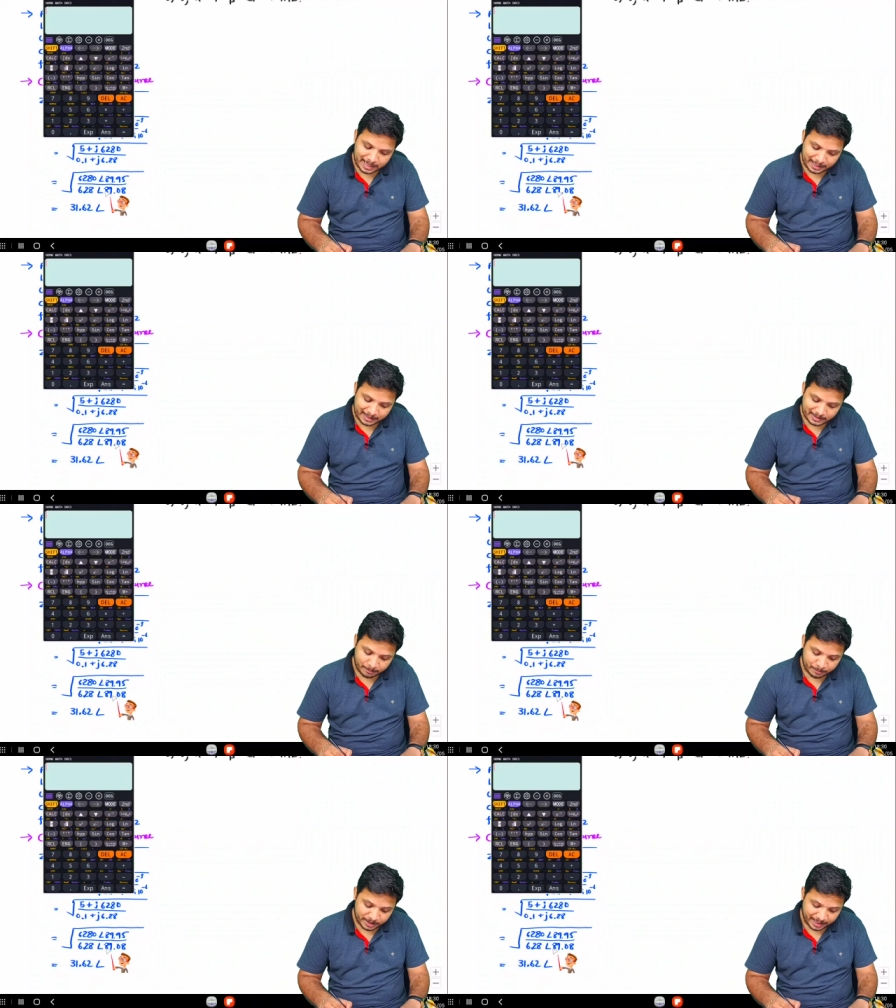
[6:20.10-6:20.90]
getting
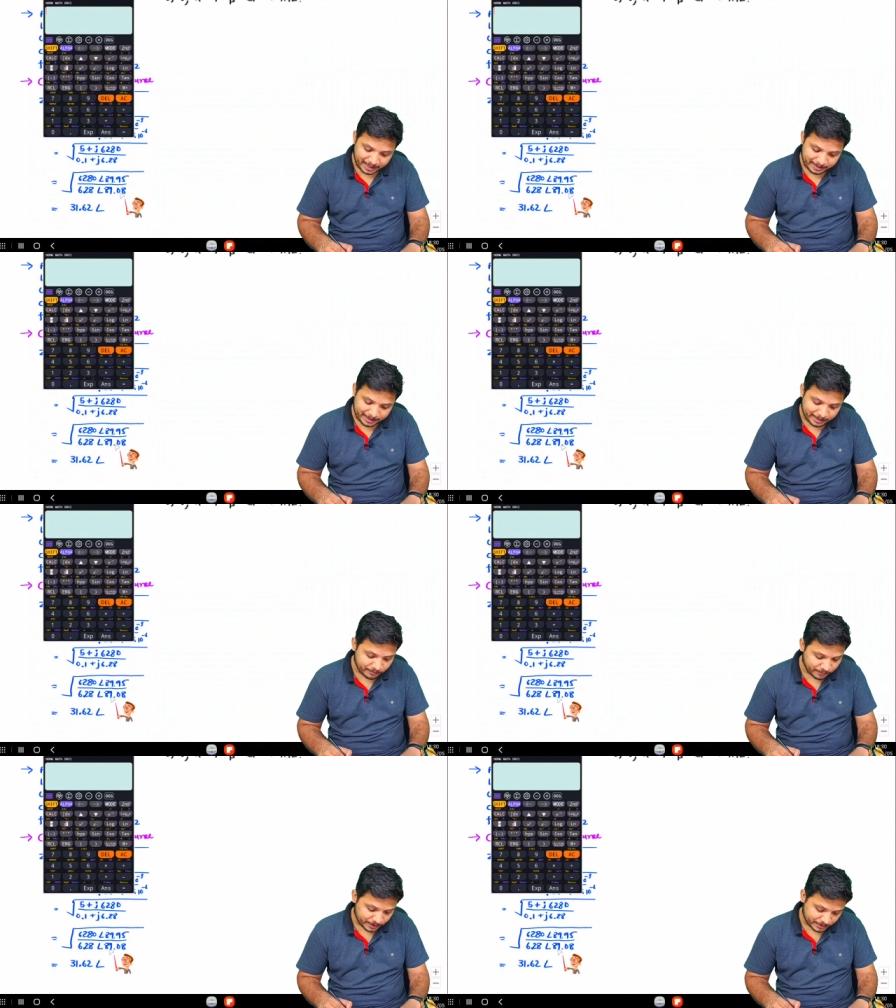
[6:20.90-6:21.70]
subtracted
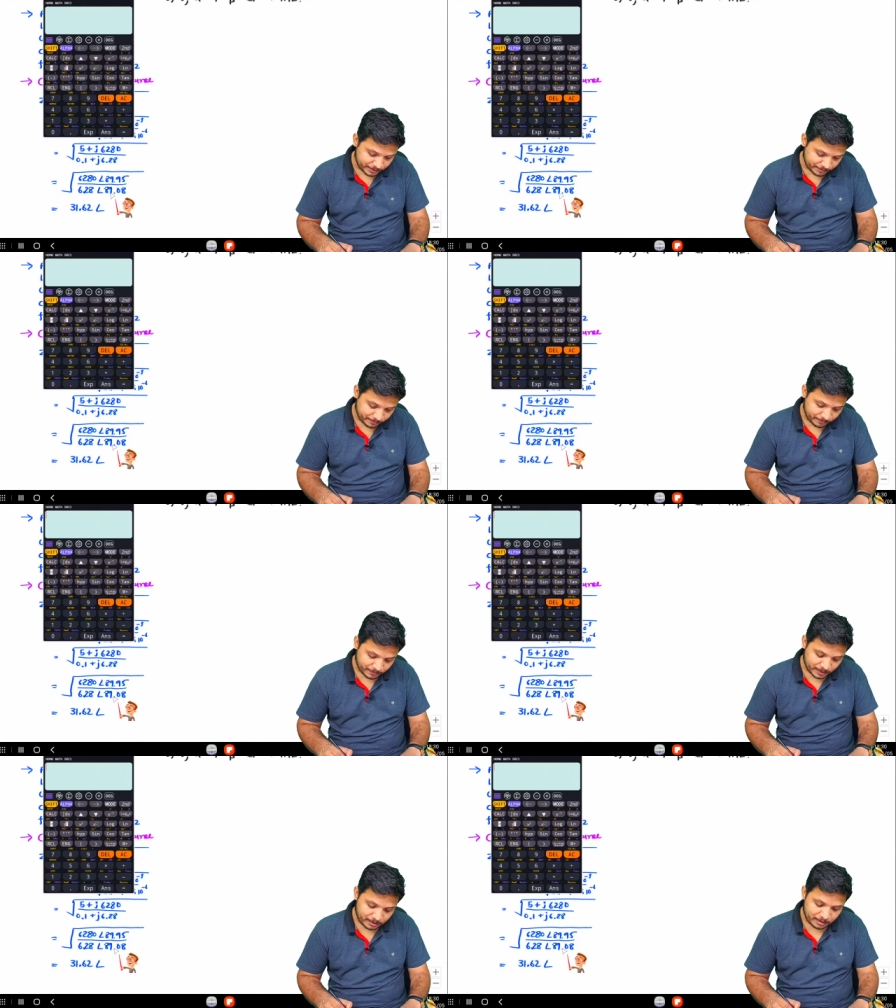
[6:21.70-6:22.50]
first,
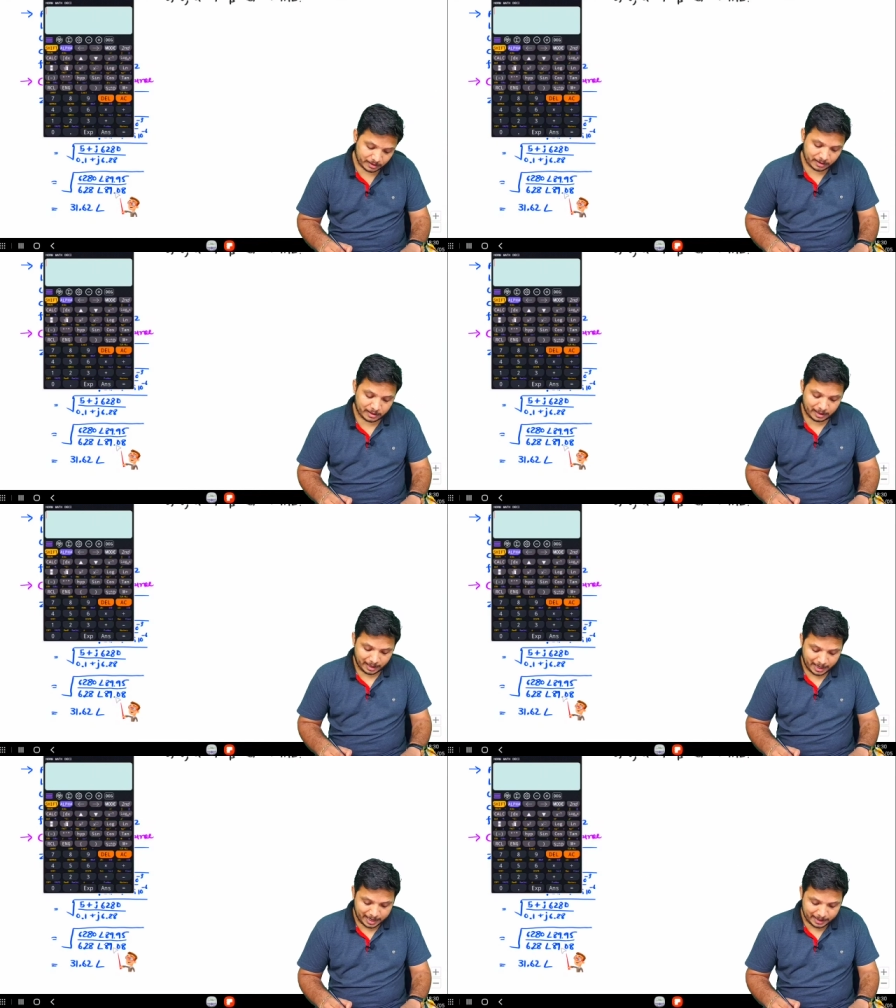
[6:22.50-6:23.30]

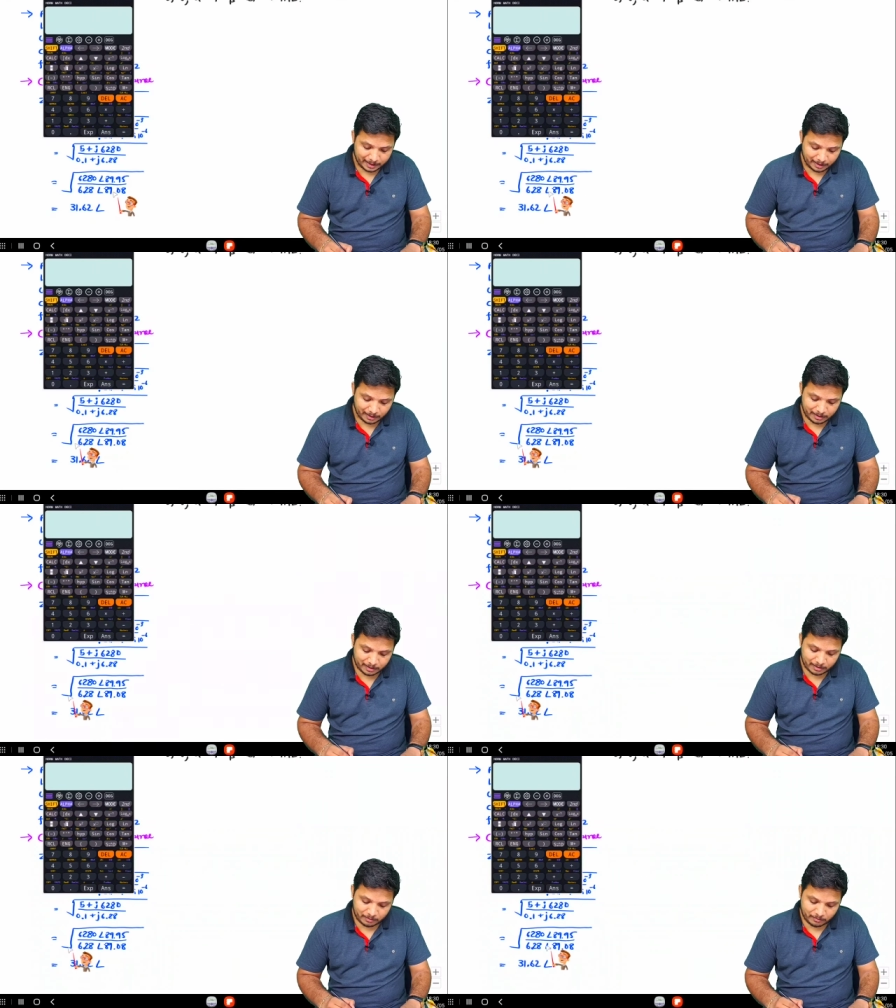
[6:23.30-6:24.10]
and
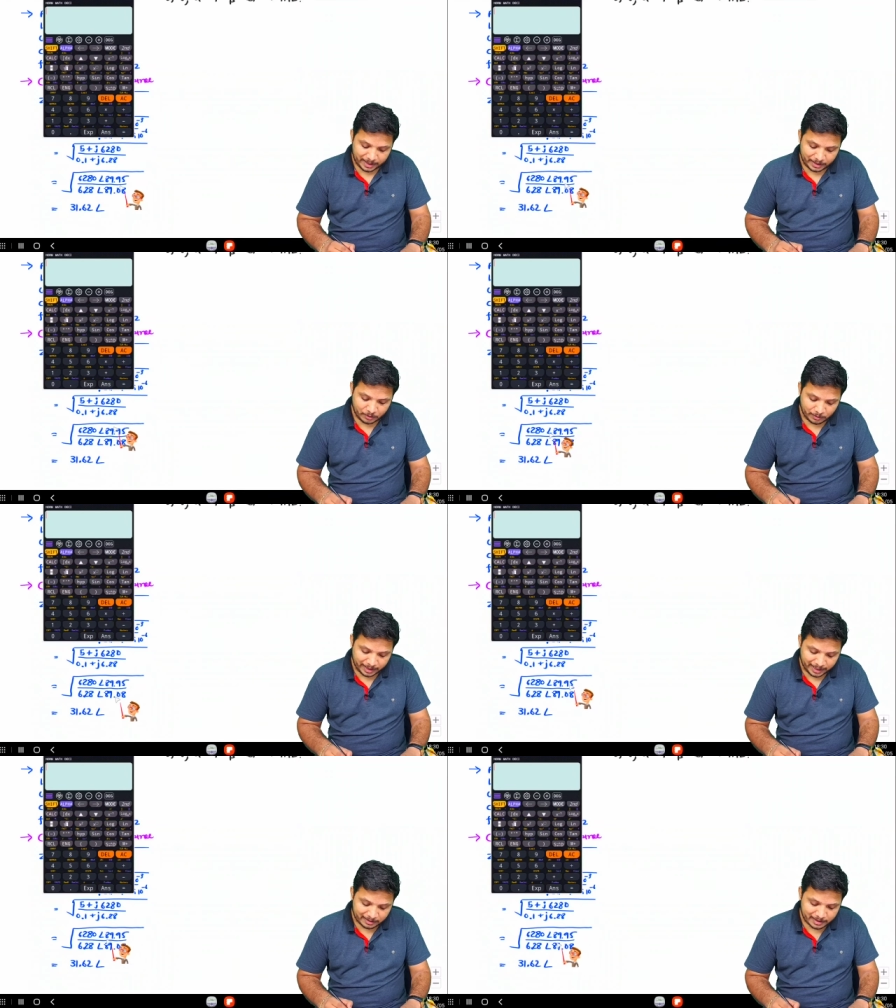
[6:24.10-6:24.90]
when you
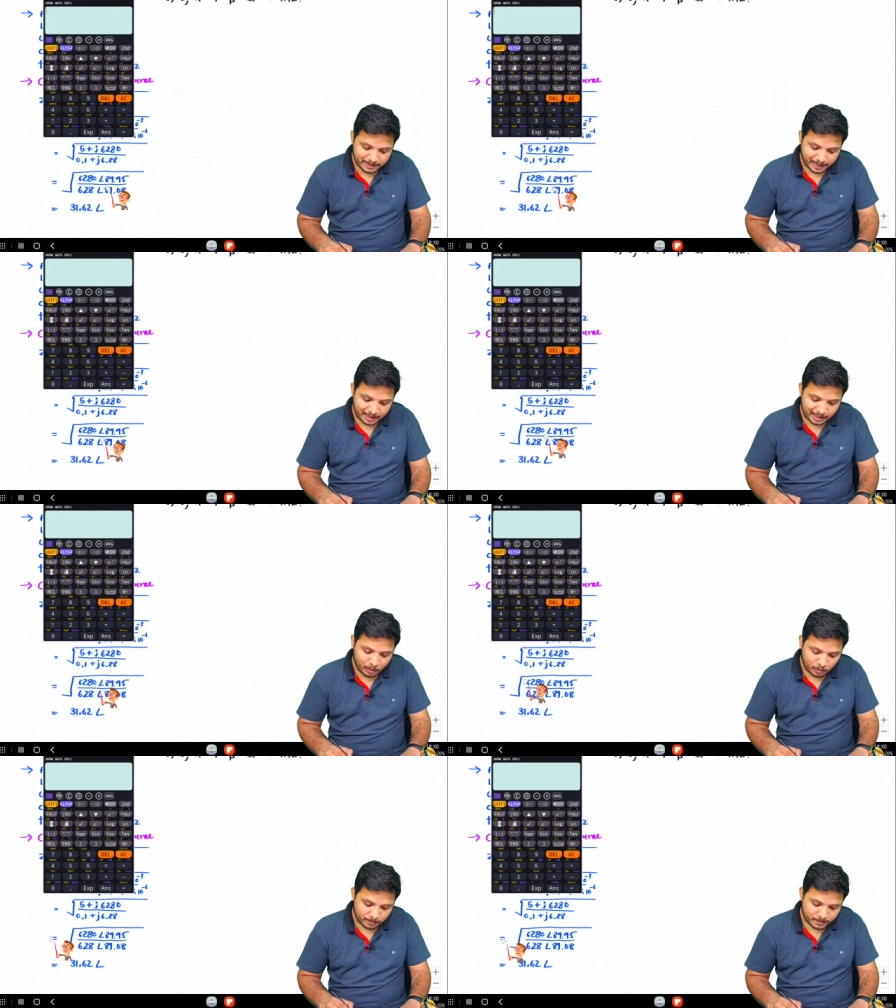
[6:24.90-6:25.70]
take this angle
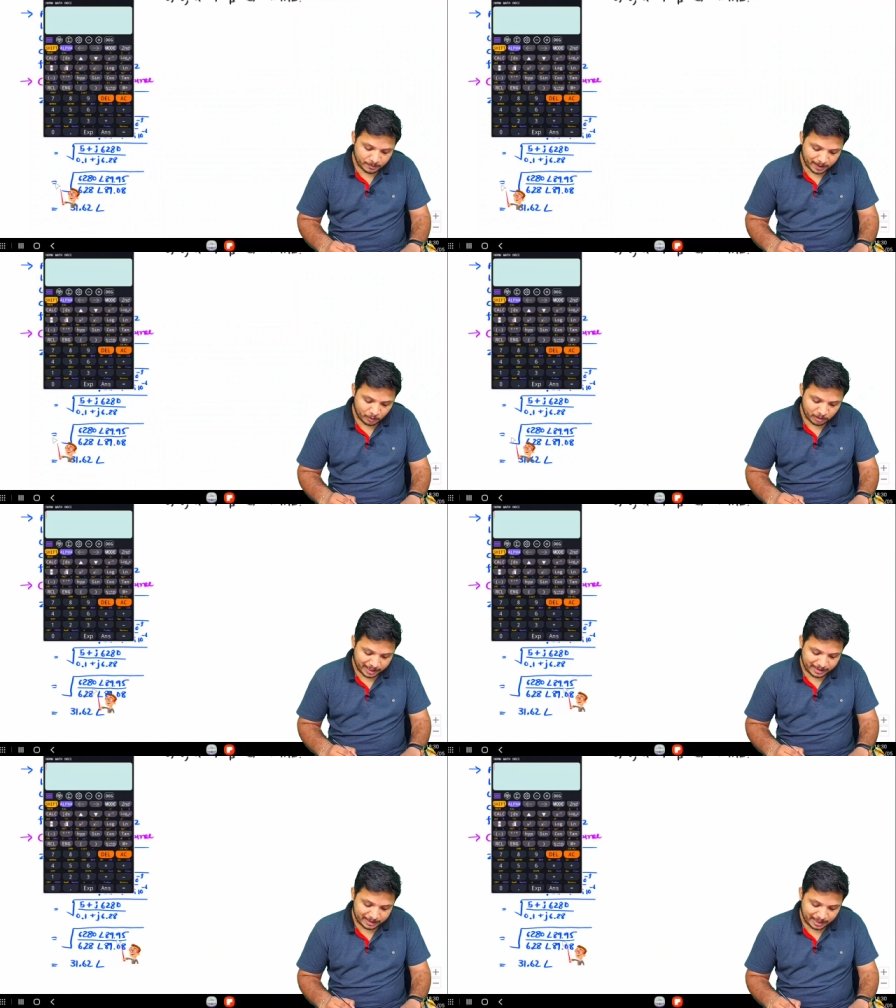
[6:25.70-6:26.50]
out of square root,
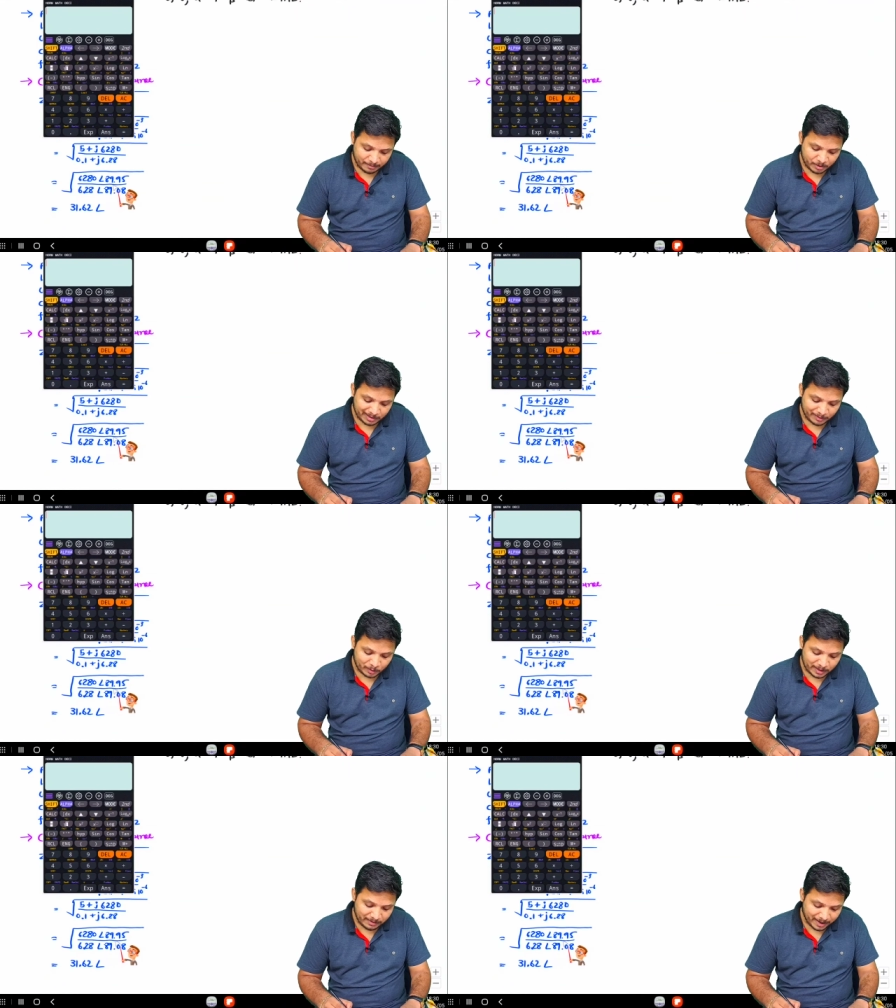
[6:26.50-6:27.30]
at that time you will have
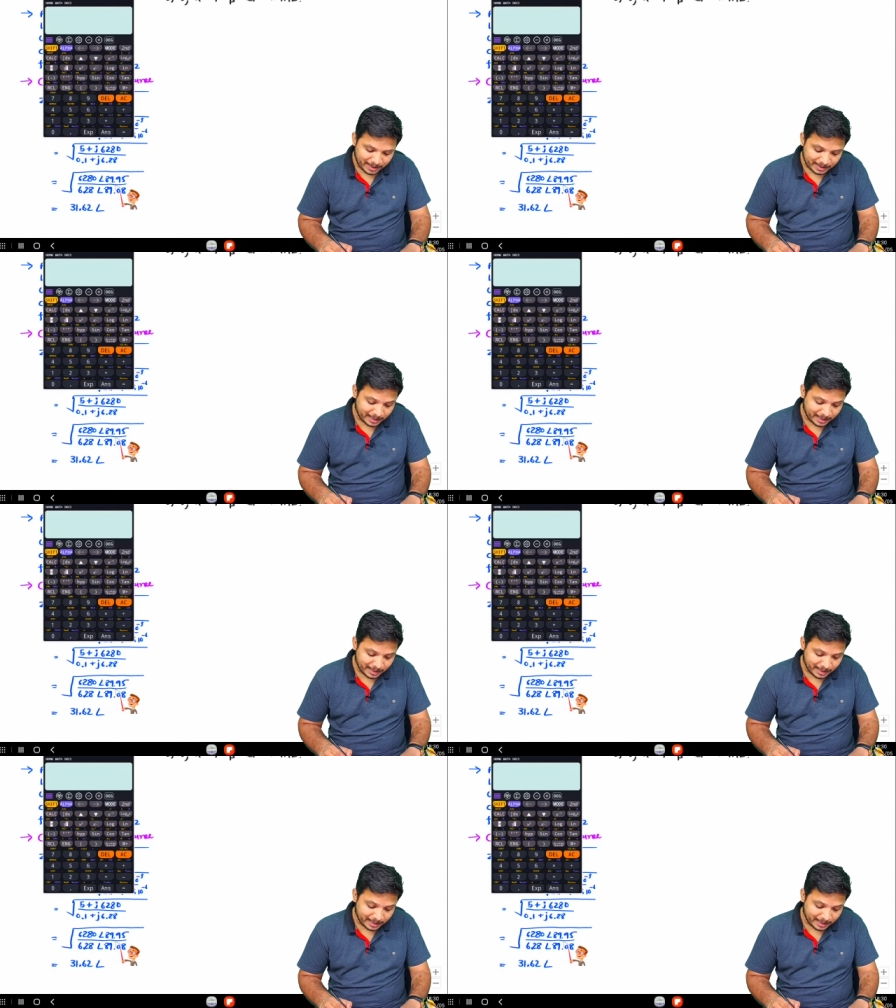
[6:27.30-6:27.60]
to divide